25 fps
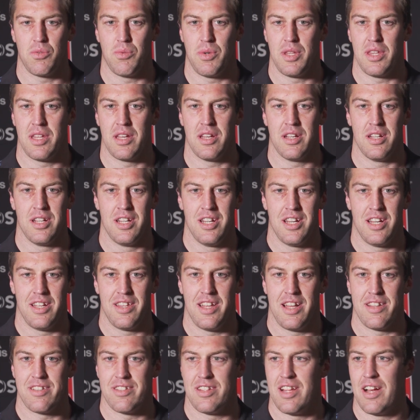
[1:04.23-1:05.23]
Whether
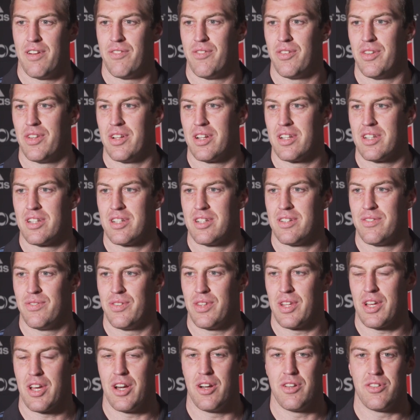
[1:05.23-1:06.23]
that's enough for
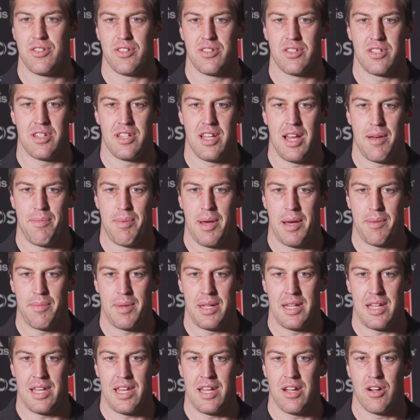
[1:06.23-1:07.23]
the coaches to now pick me
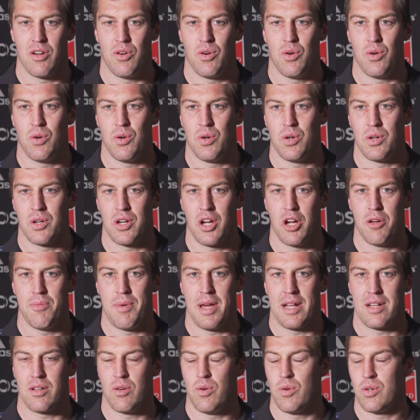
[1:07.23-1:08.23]
in here or go
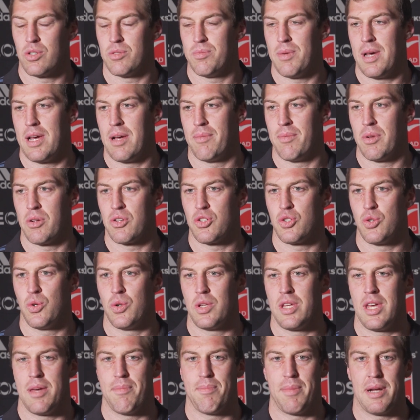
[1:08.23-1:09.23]
back to Hawke's Bay, I'm not sure
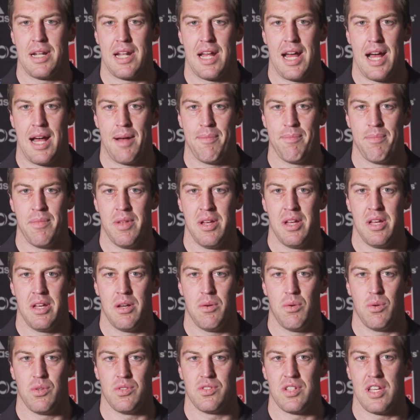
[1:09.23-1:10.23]
yet, but
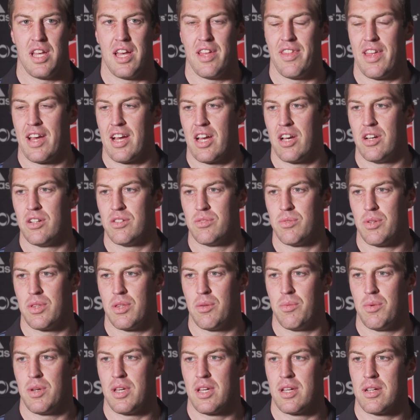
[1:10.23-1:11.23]
we'll see how that goes with
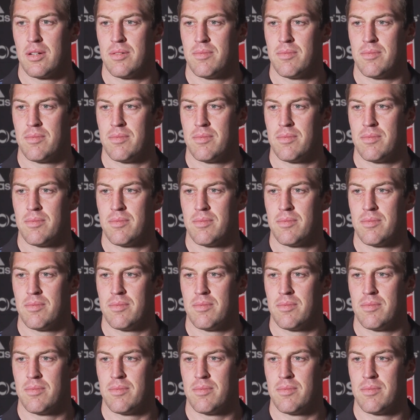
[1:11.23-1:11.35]
the week.